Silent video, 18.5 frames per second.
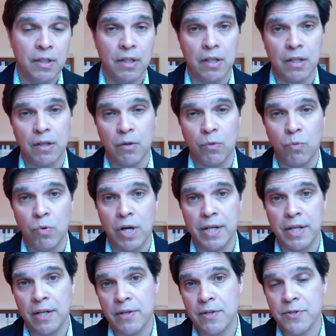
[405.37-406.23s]

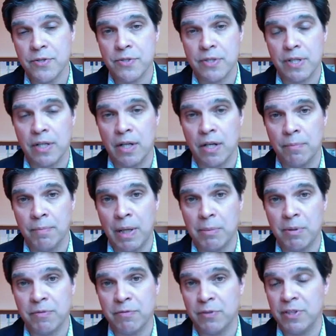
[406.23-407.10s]
One is a
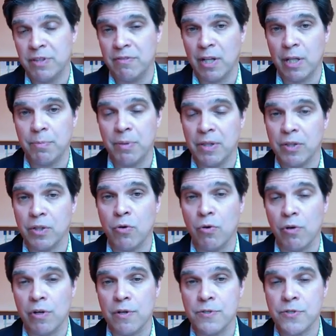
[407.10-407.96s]
payment for developing the
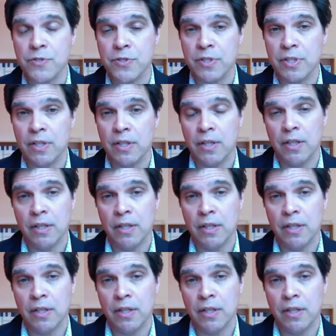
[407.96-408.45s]
course,